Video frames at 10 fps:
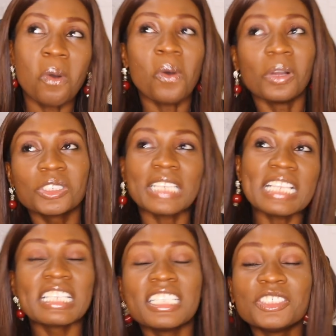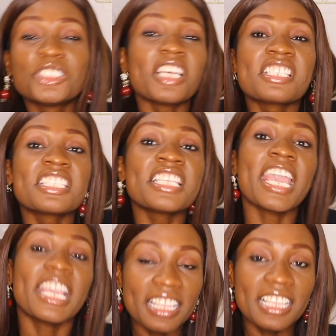or should I say just
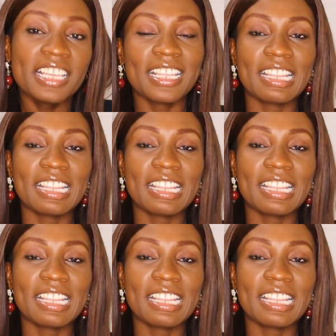take